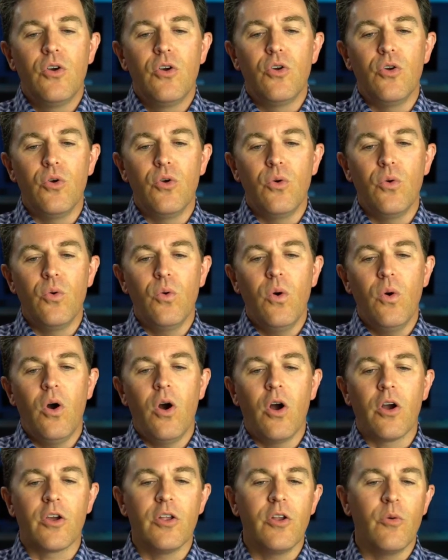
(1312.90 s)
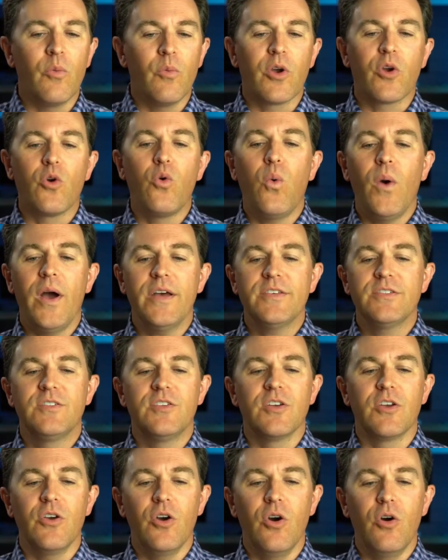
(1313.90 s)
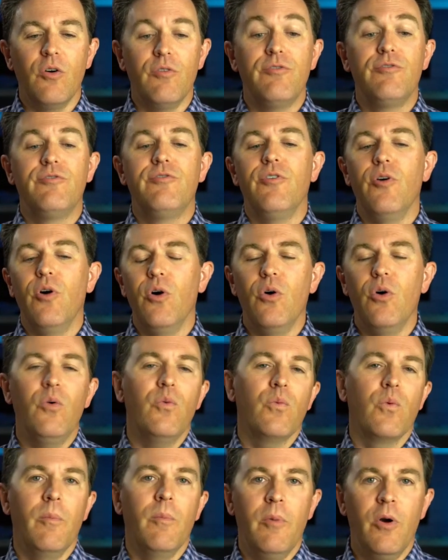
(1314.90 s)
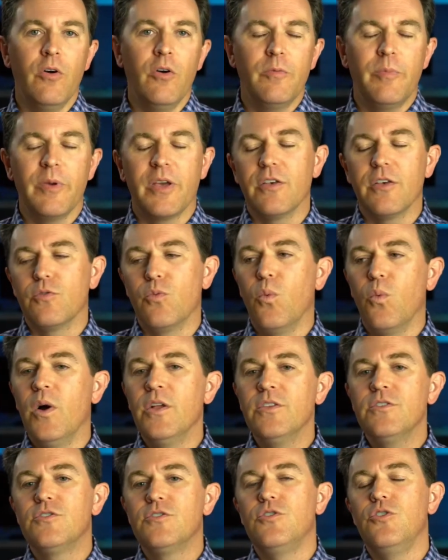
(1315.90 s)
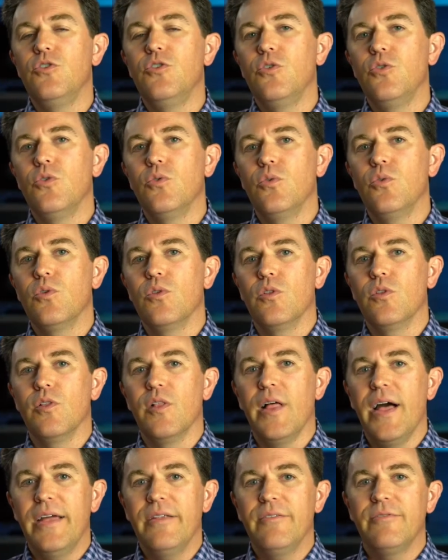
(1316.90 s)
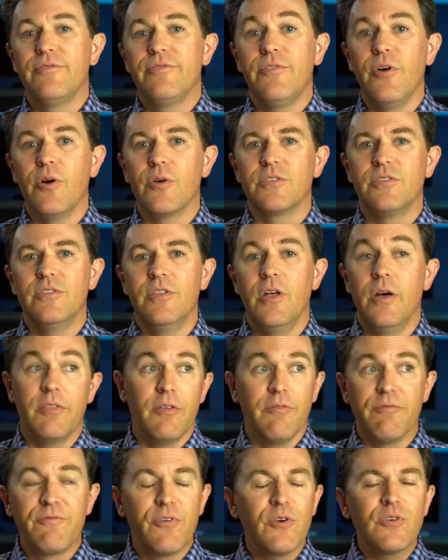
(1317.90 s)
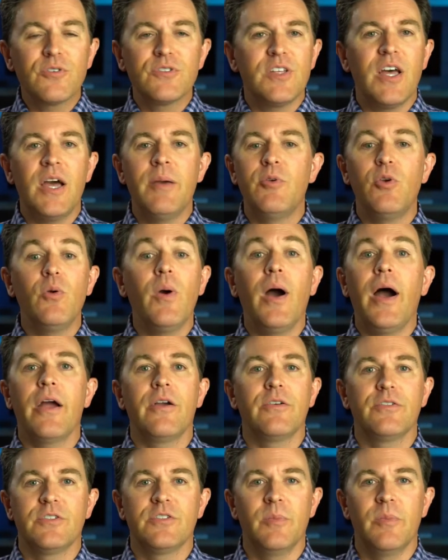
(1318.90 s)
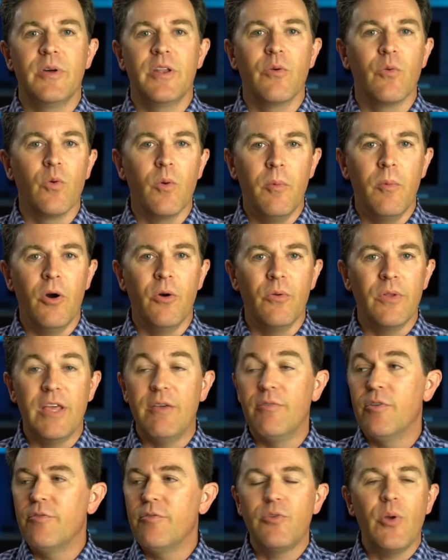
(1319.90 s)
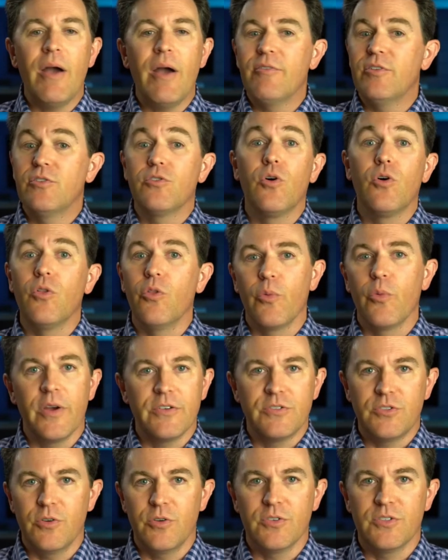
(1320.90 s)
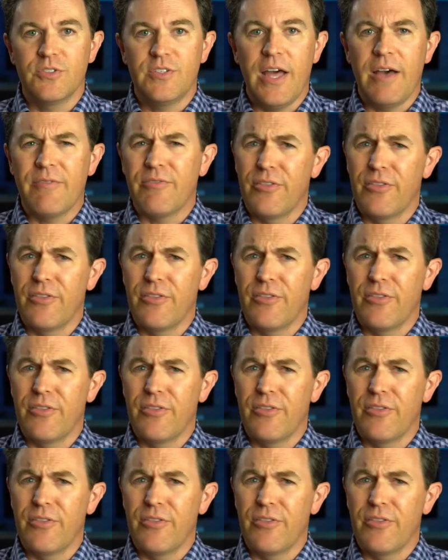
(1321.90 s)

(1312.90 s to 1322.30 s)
who are going to request to go full remote. Because once you let folks know, the first time you hire somebody remote, even if you haven't told the rest of your staff,